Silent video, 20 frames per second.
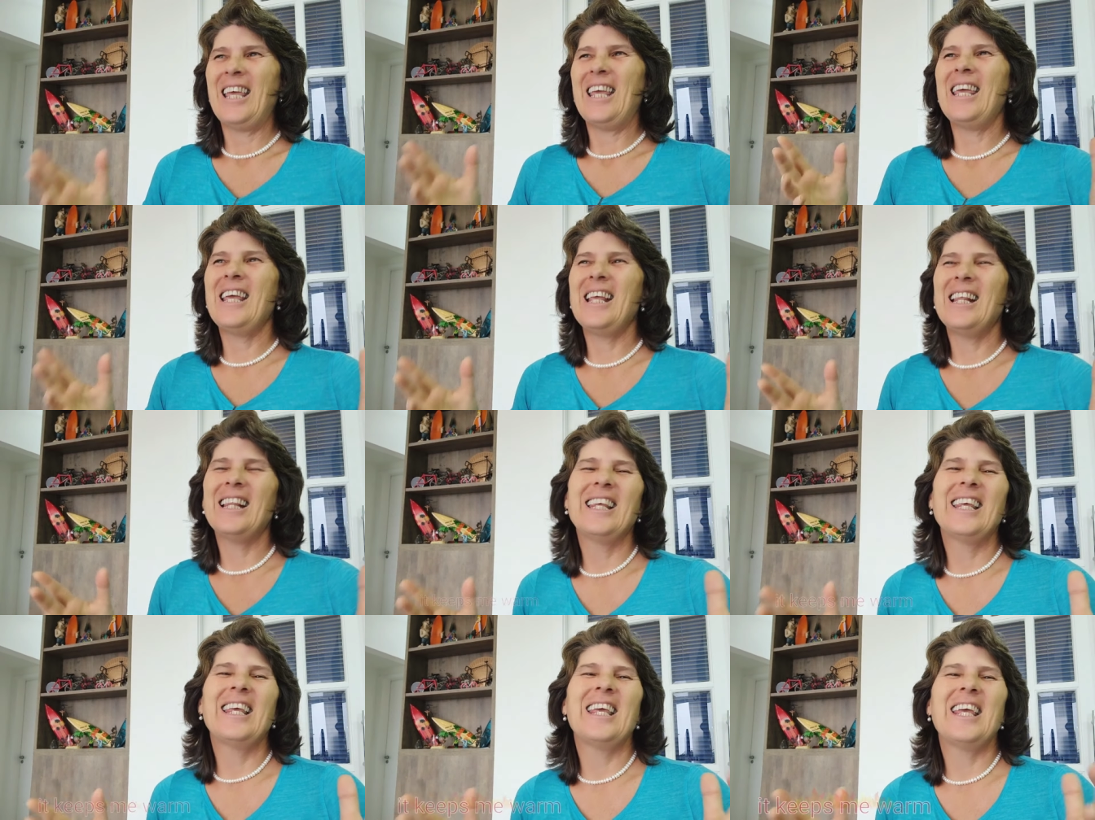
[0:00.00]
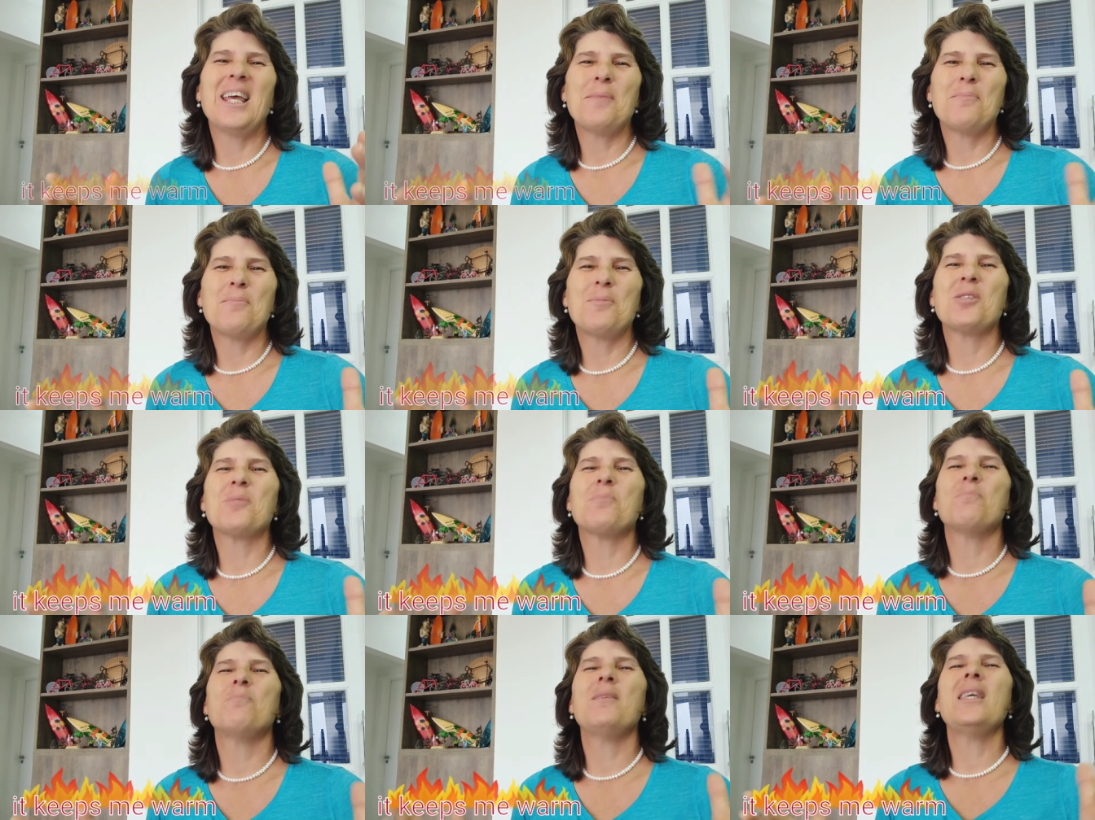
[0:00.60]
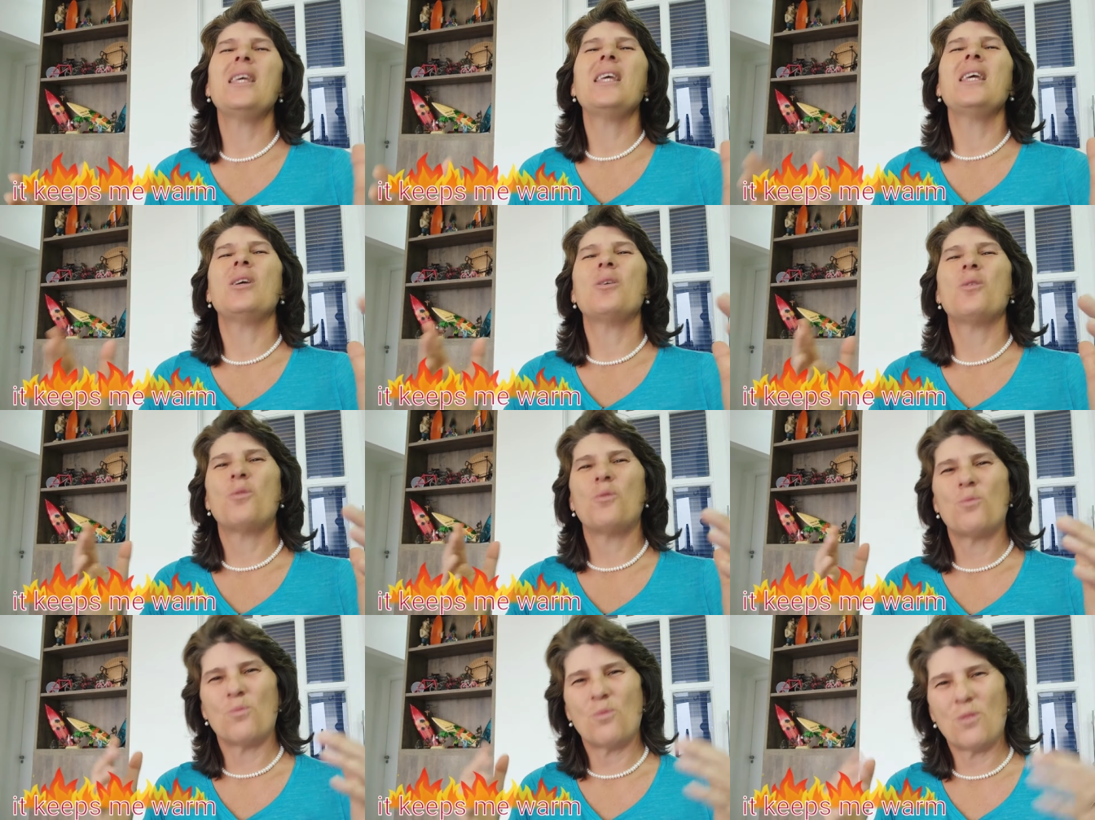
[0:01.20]
It keeps me
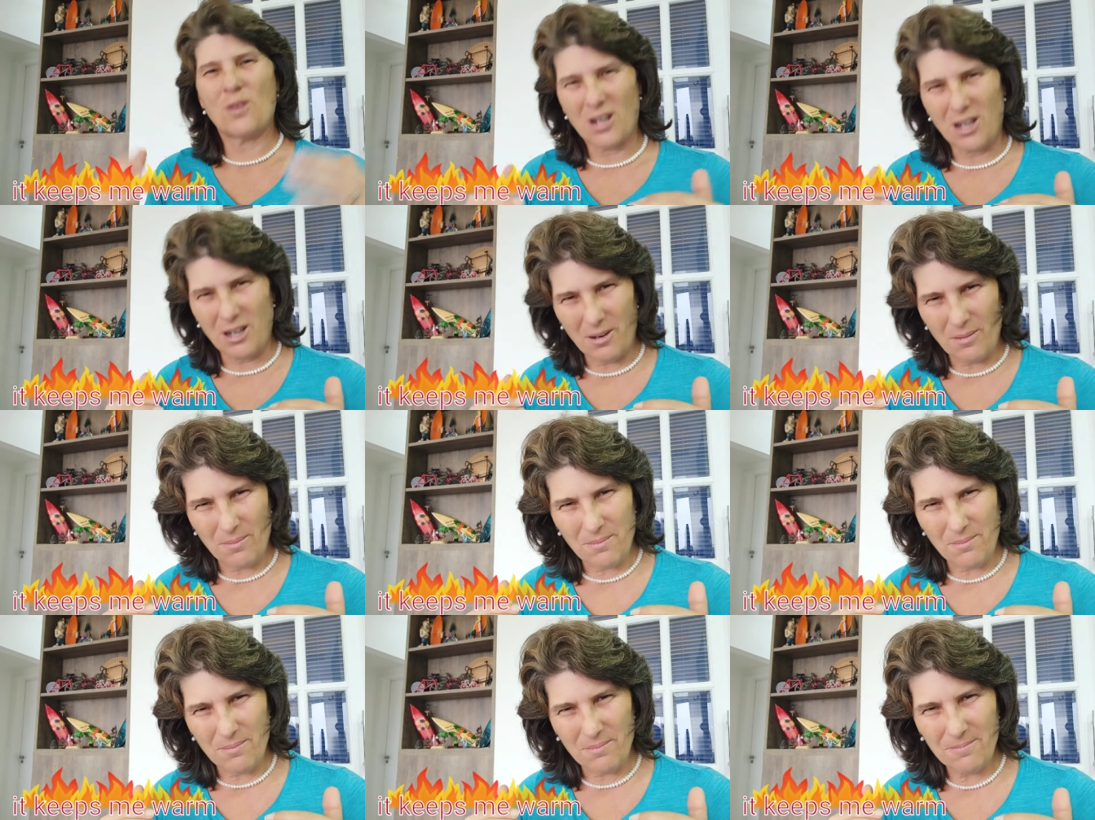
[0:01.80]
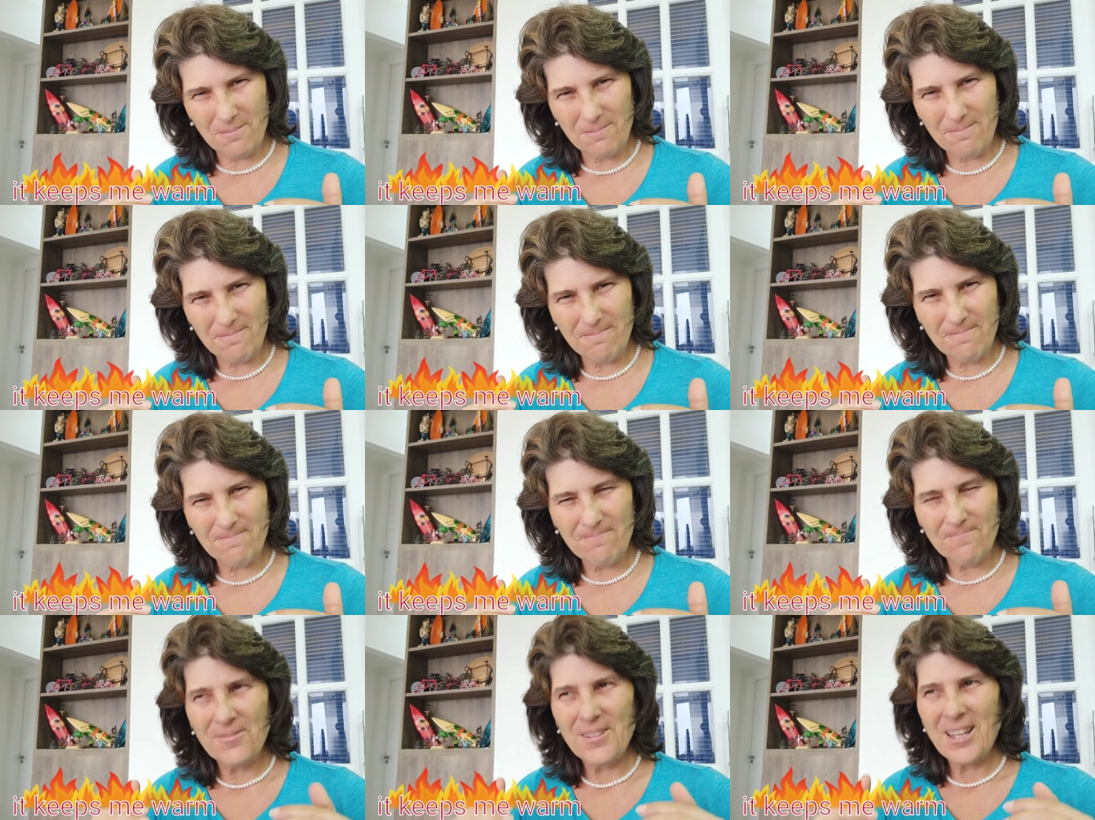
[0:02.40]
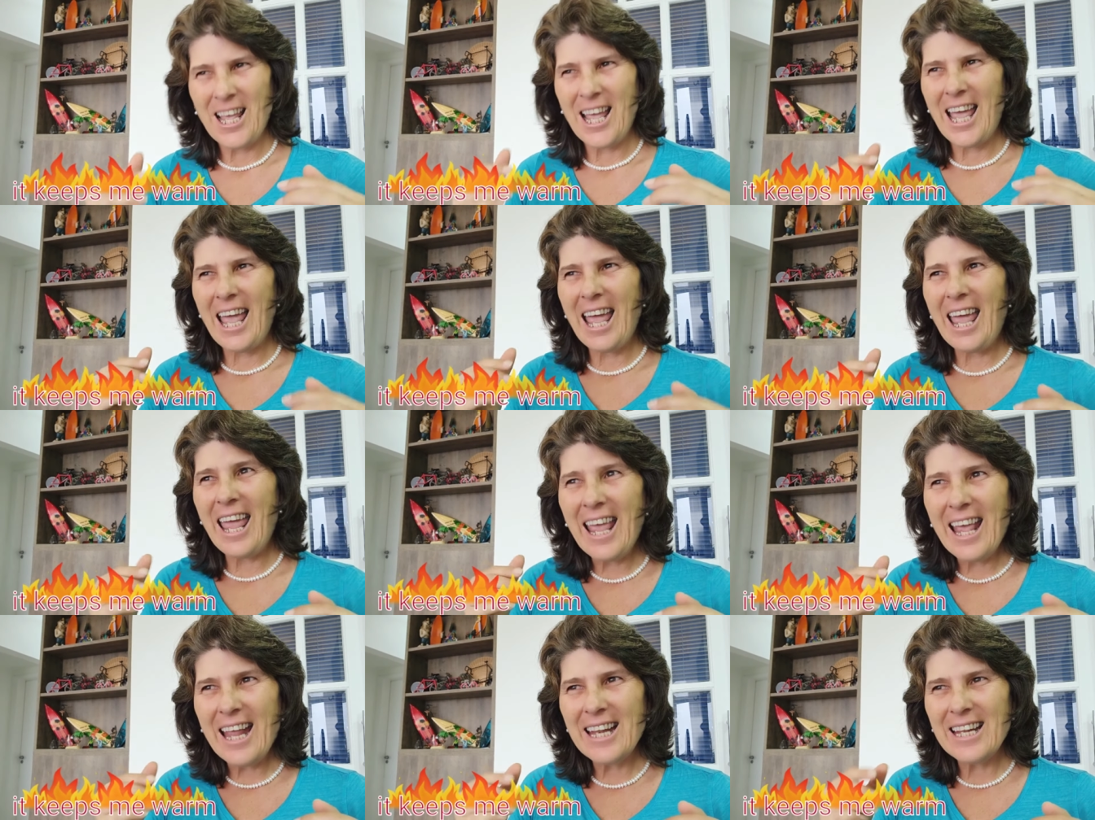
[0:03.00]
warm
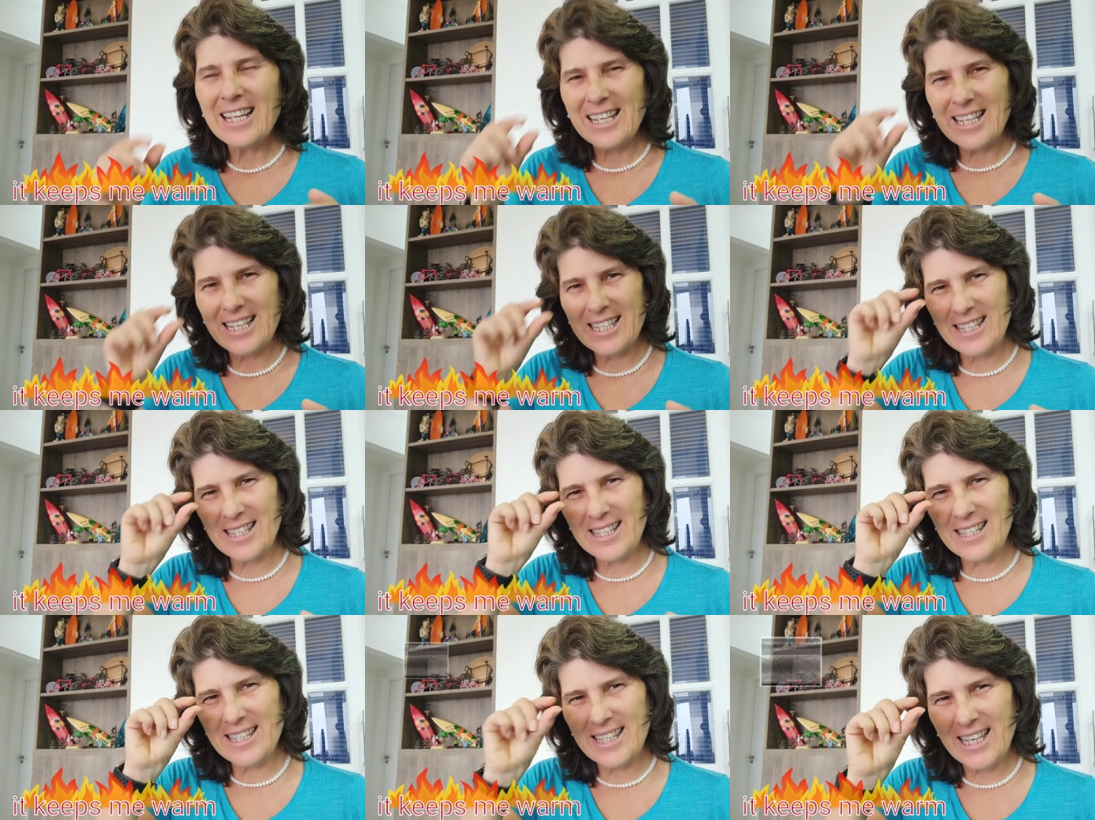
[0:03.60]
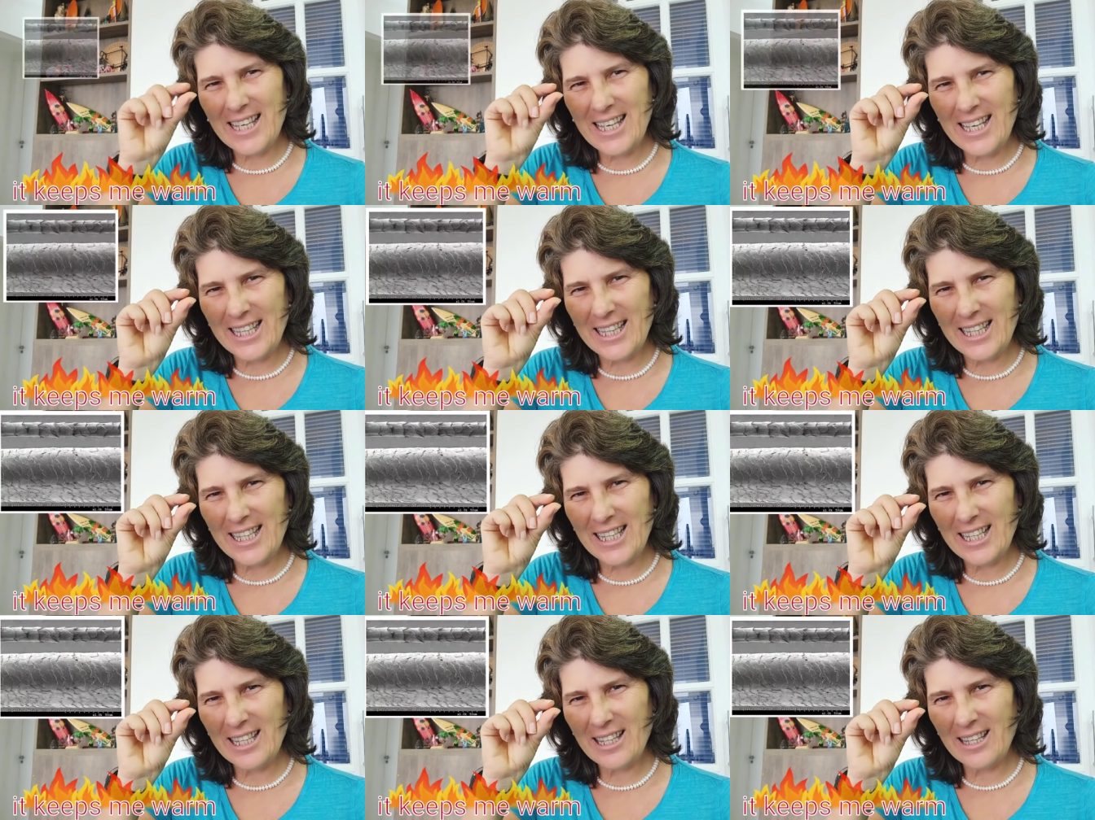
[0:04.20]
and is thin.